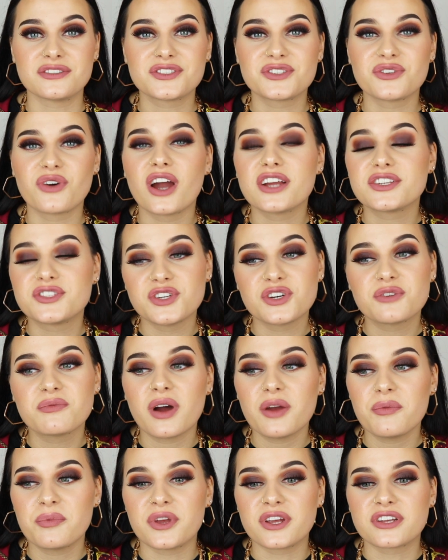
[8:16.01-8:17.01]
So I took
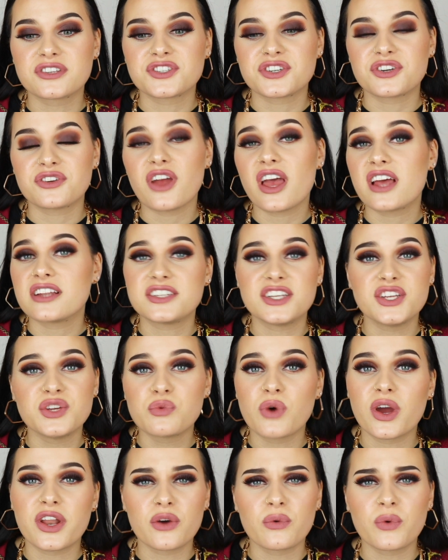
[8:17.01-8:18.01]
my picture and he
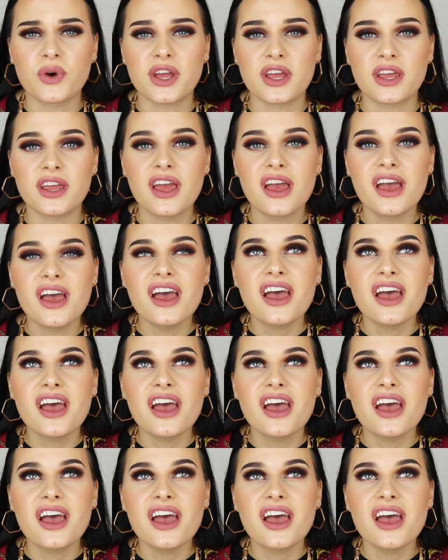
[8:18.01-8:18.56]
went away.